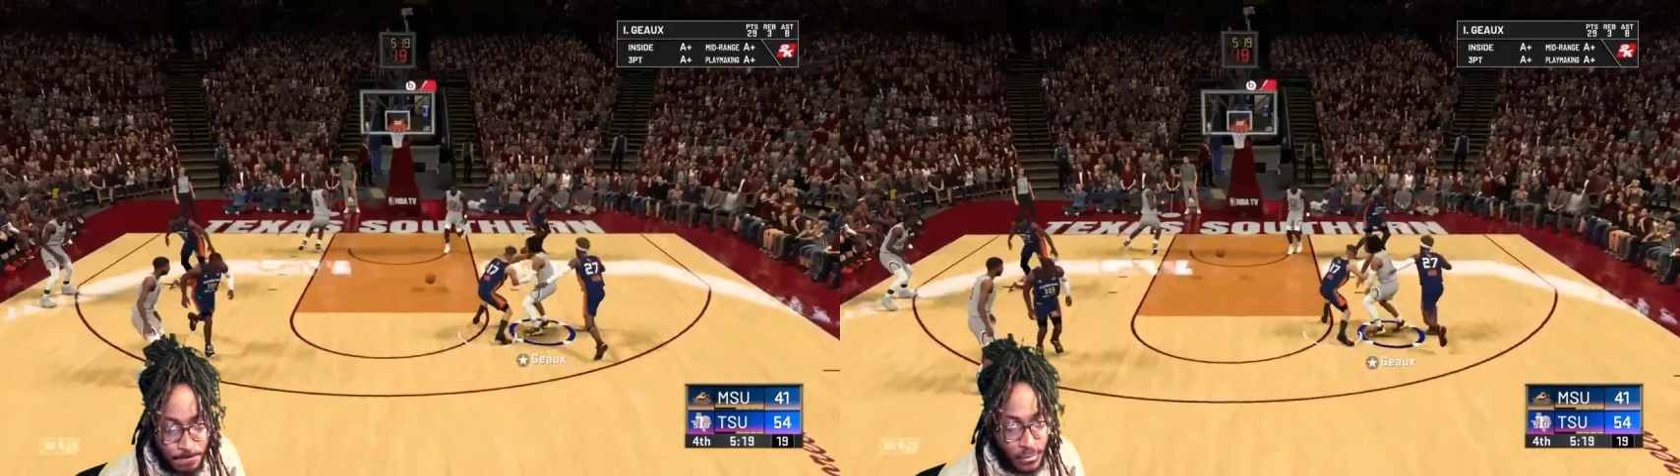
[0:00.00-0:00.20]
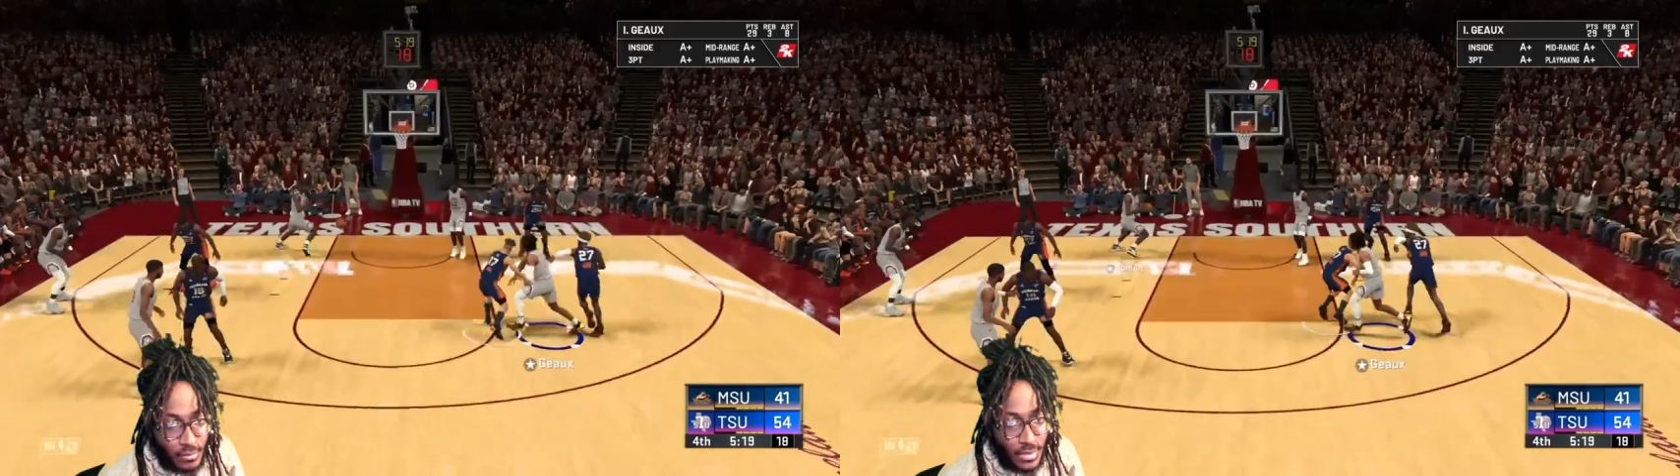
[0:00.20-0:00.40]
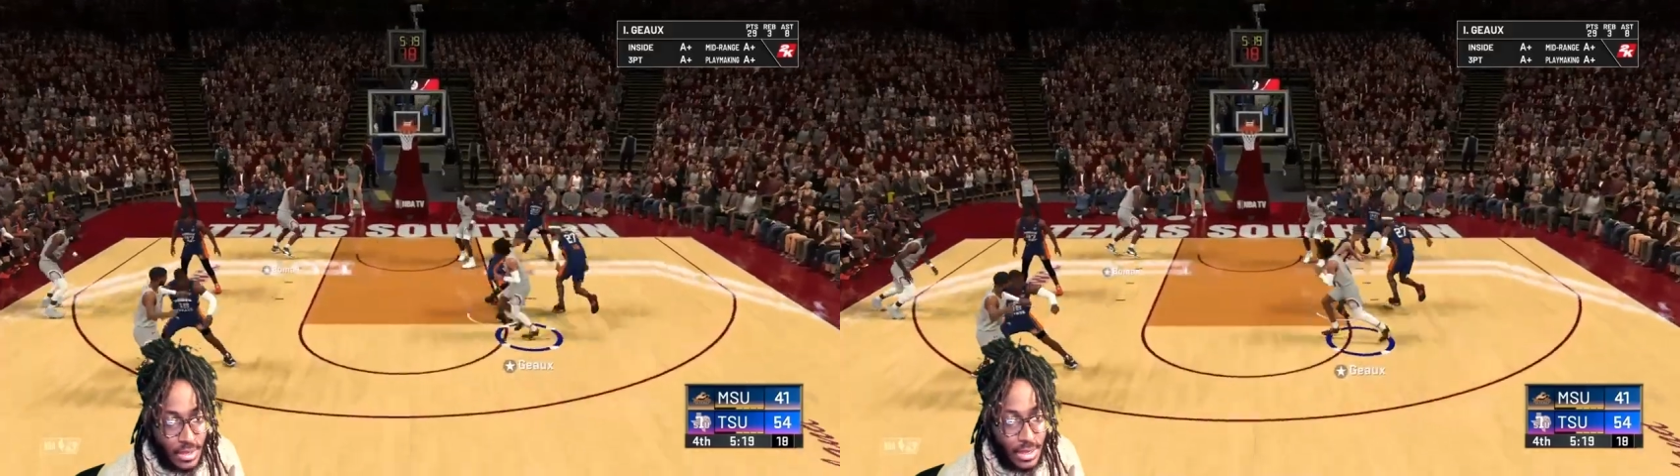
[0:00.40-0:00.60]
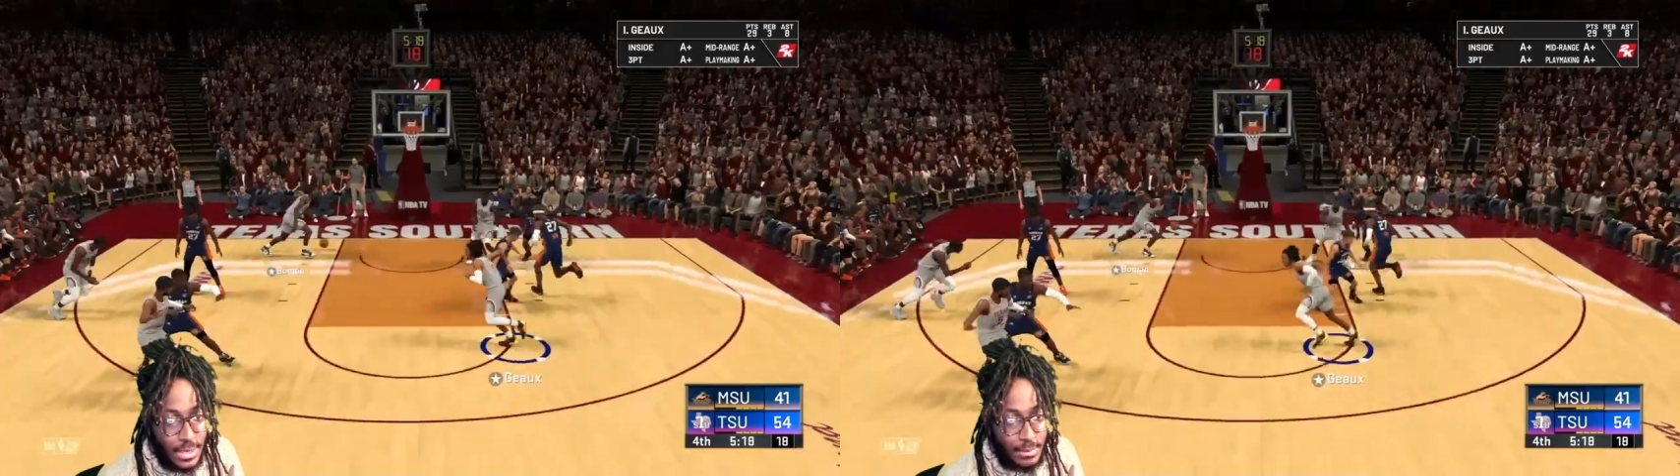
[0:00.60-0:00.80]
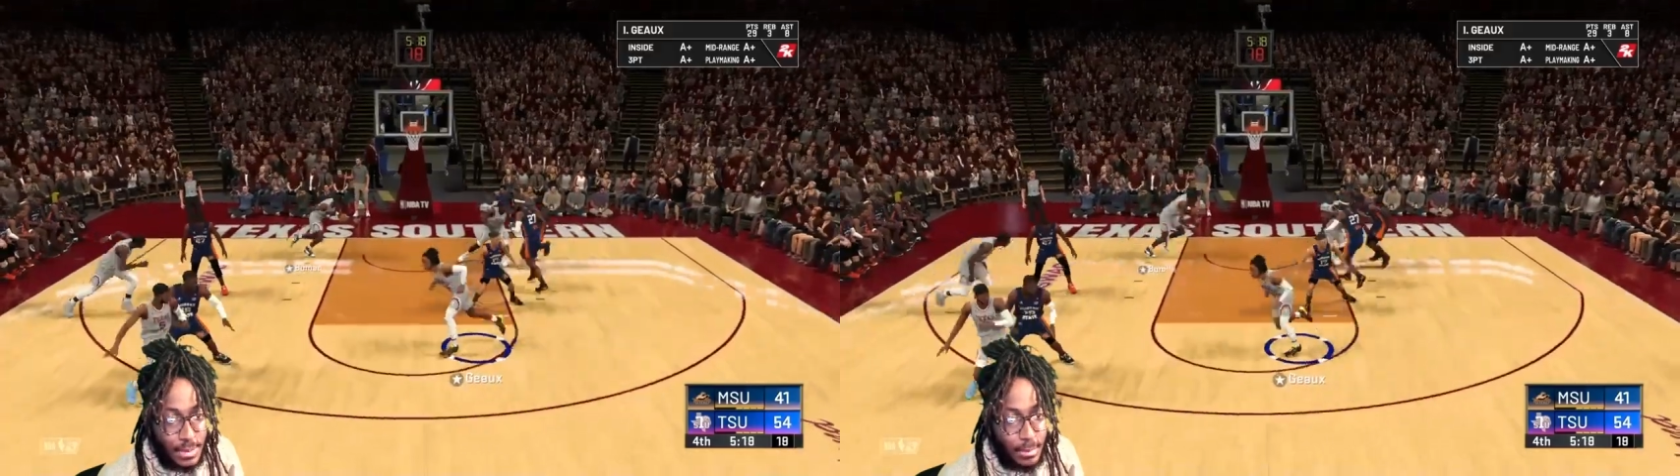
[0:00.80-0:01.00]
I hit my
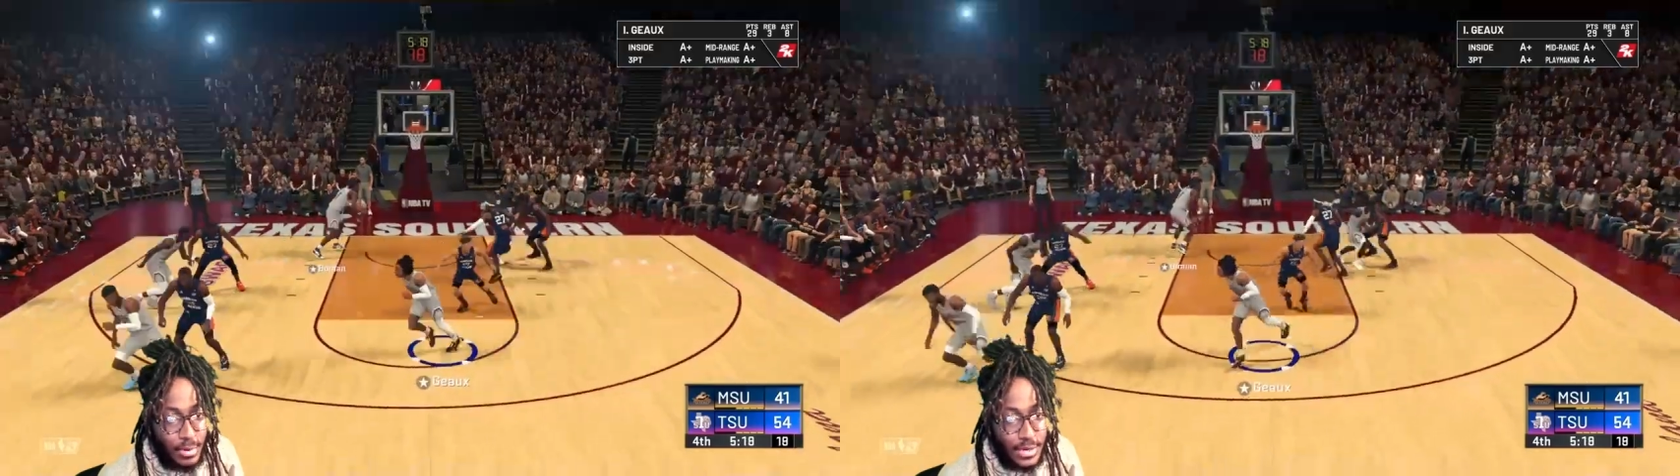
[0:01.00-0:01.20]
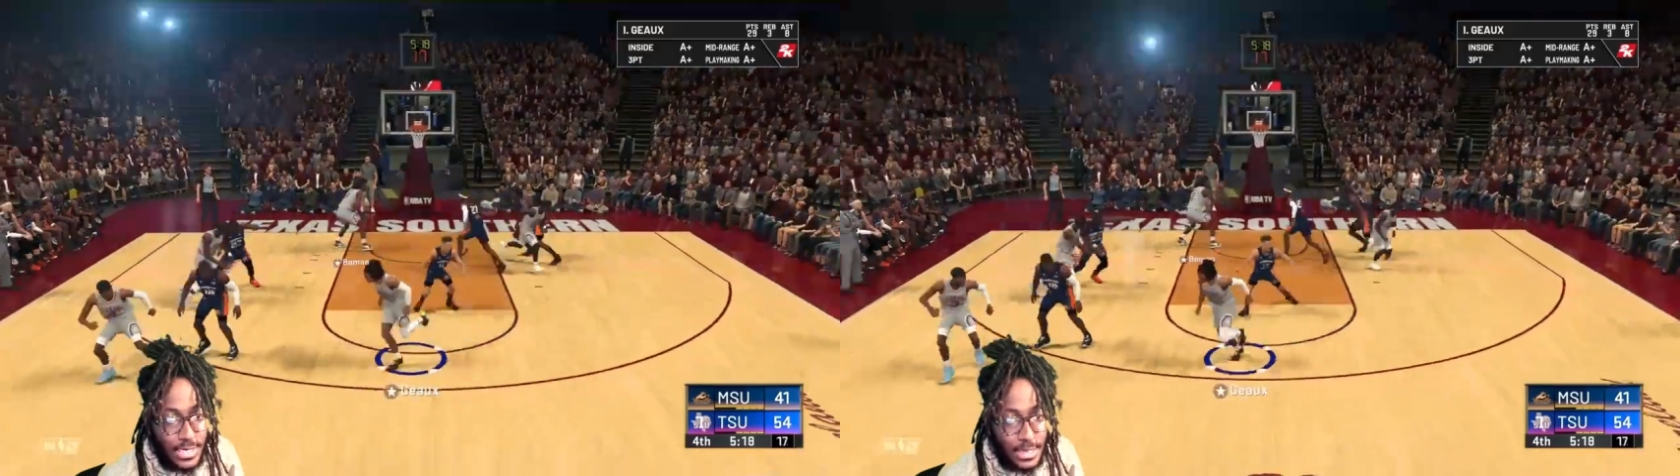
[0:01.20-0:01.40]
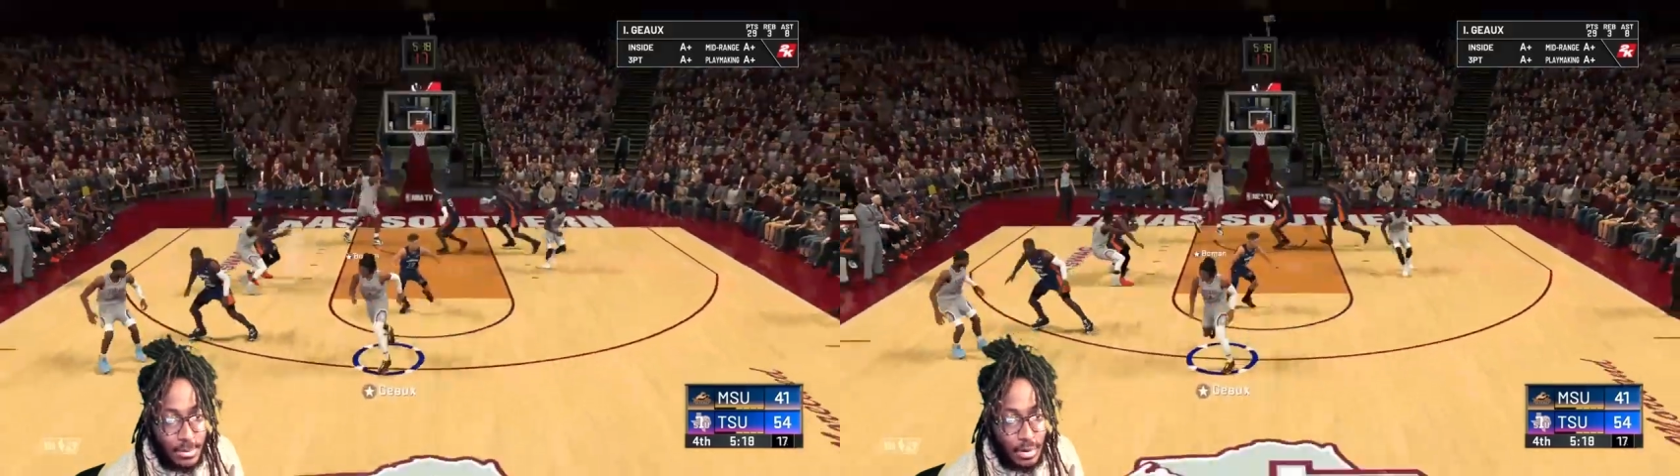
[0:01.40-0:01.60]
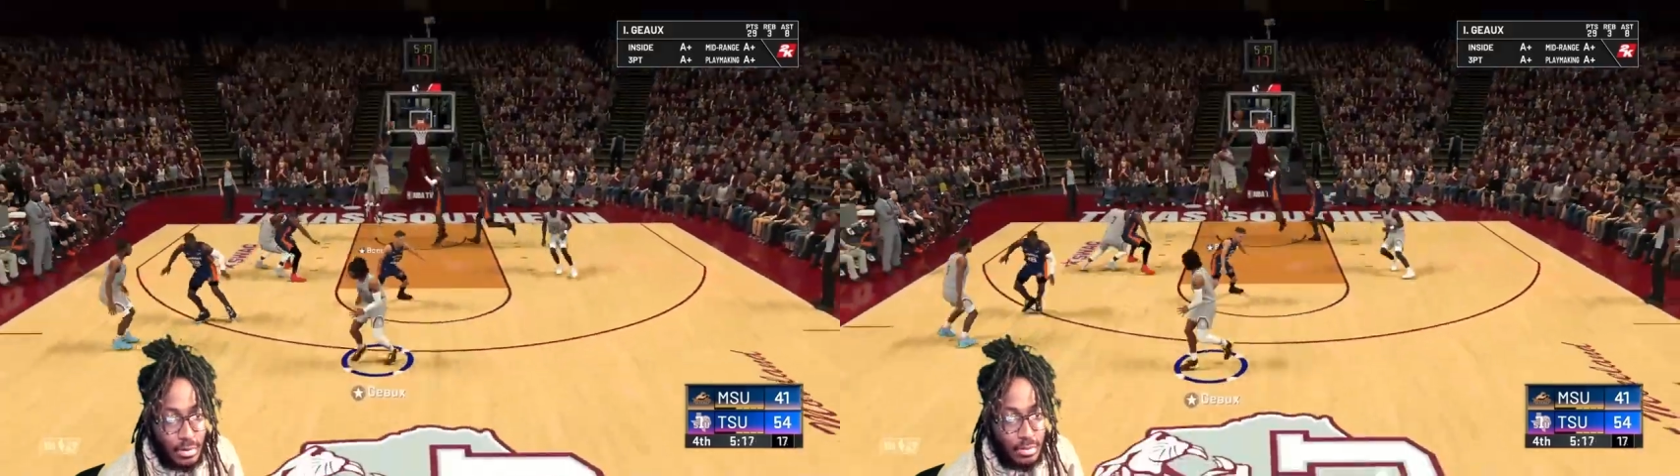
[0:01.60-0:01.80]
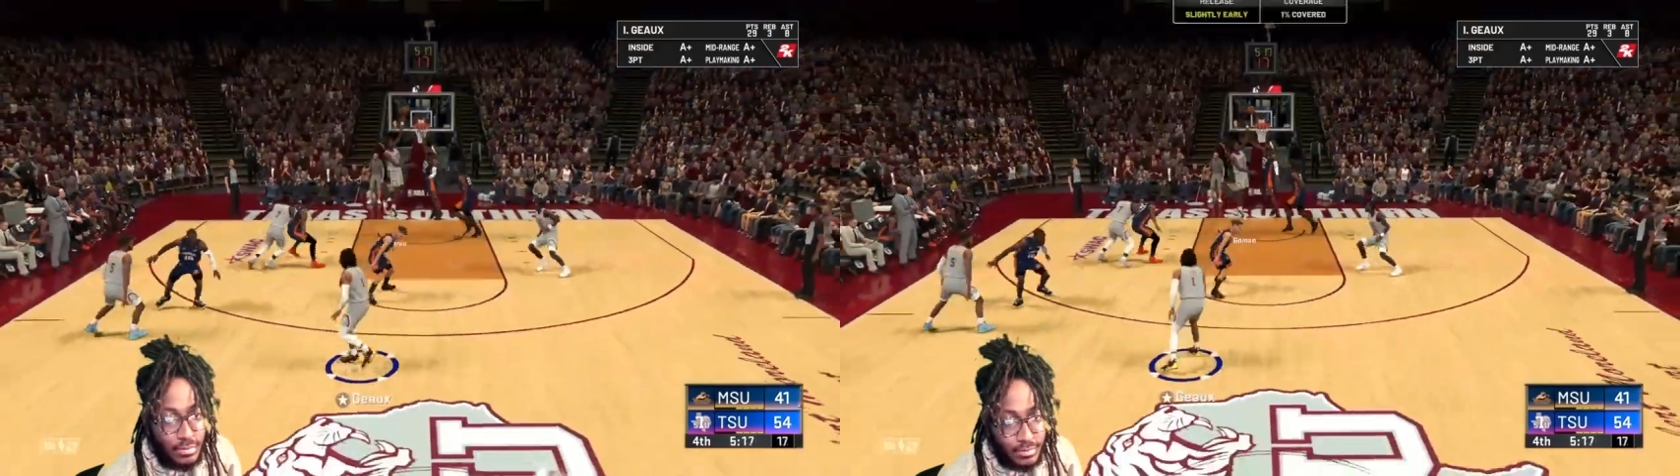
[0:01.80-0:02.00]
boy Debo,
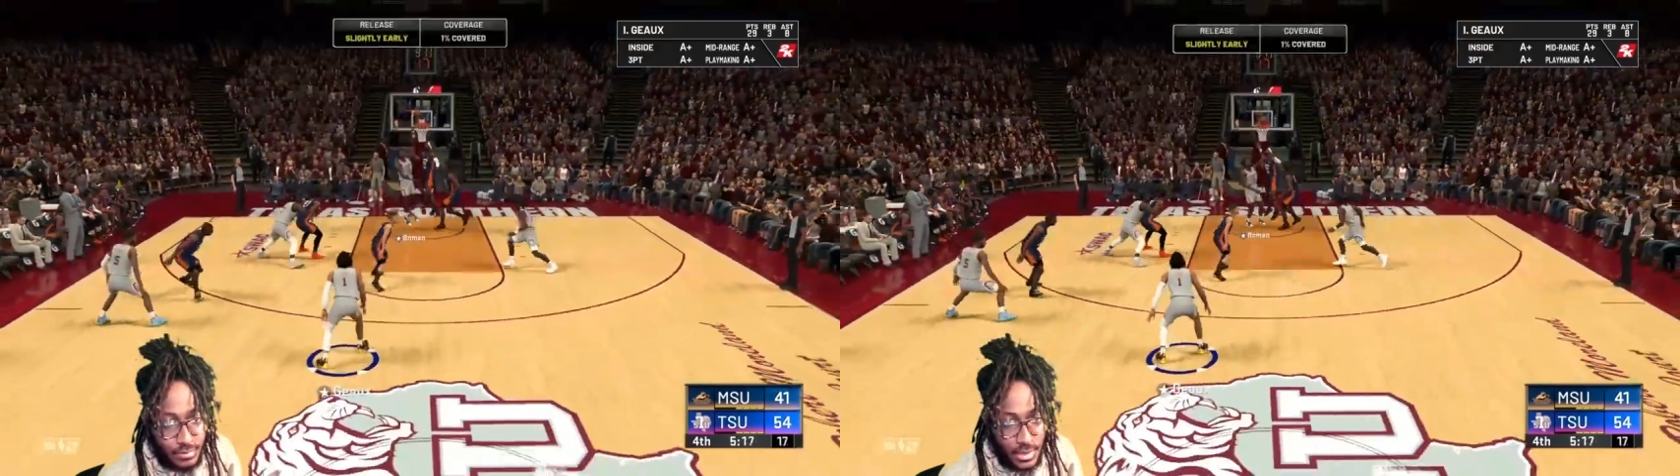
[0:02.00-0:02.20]
and he go